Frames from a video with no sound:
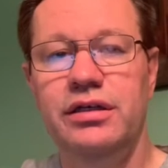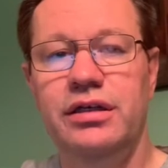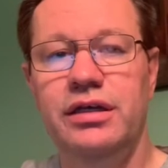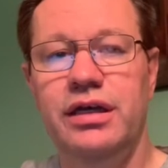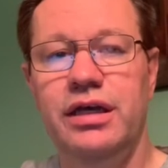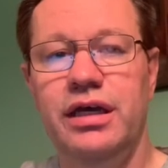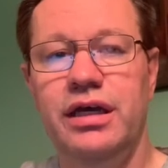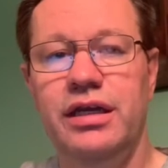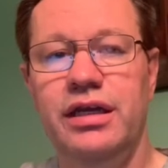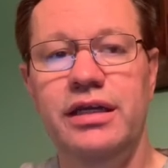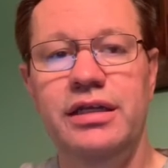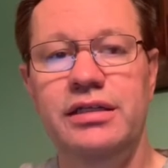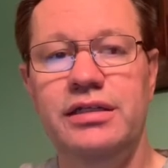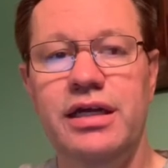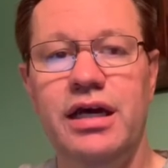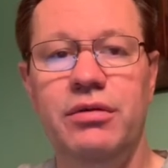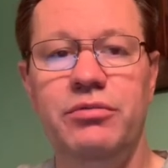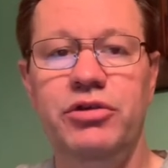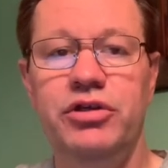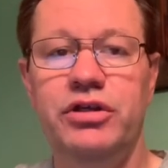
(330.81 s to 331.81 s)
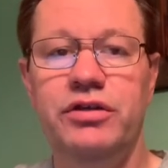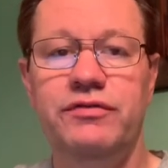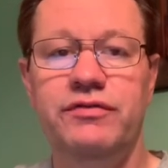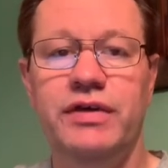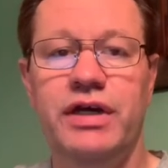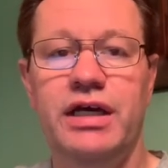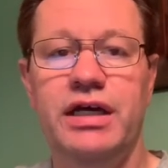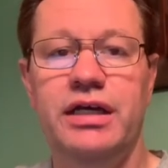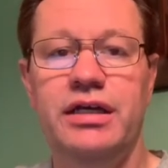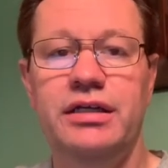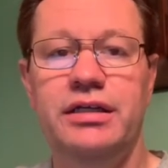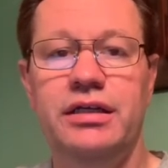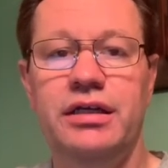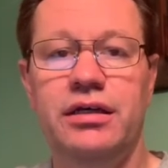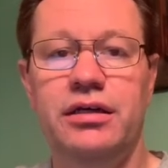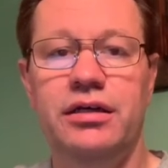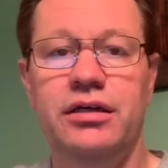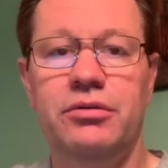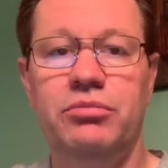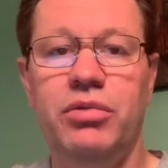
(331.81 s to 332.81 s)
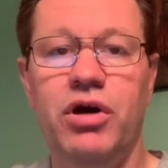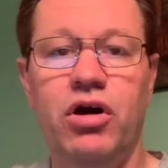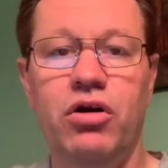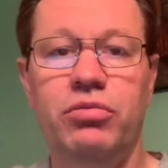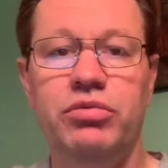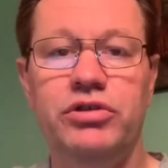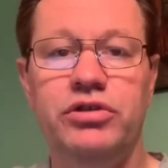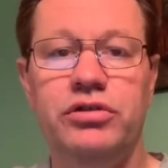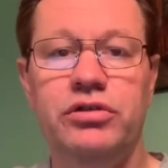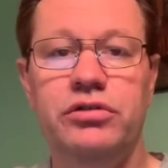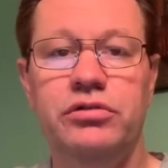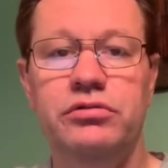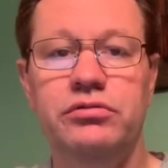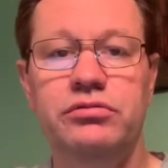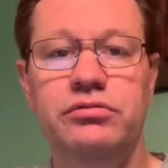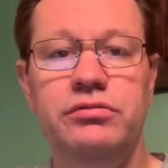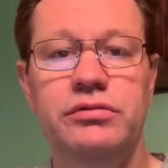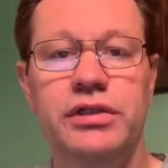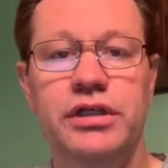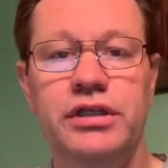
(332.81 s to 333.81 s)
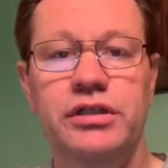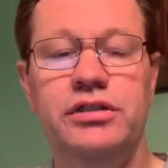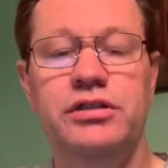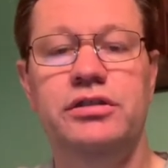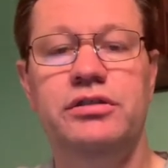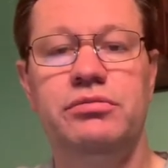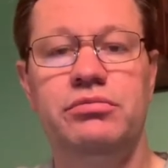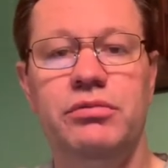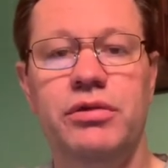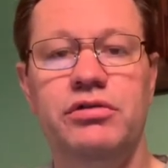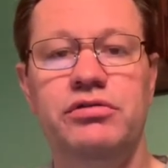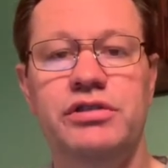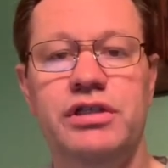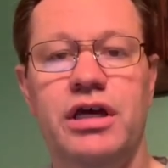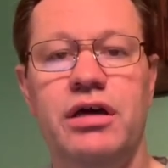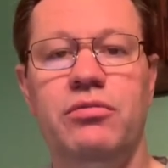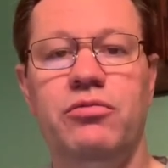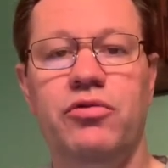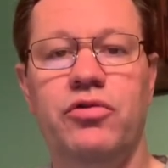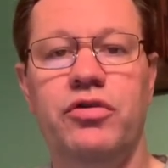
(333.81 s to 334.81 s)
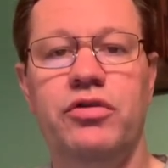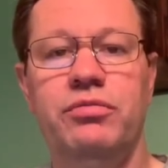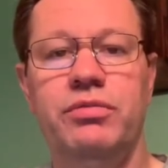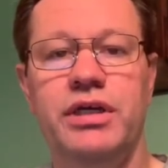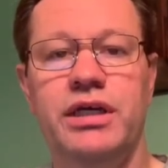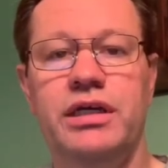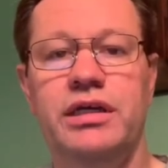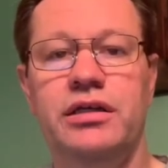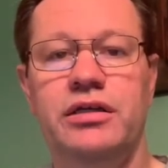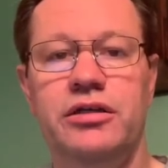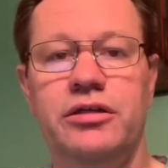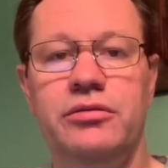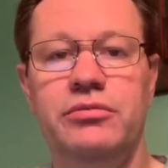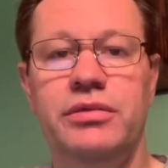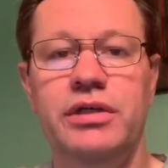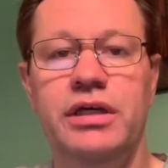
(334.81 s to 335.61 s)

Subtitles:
and anytime you can find Paw Patrol, it's most time worth picking up.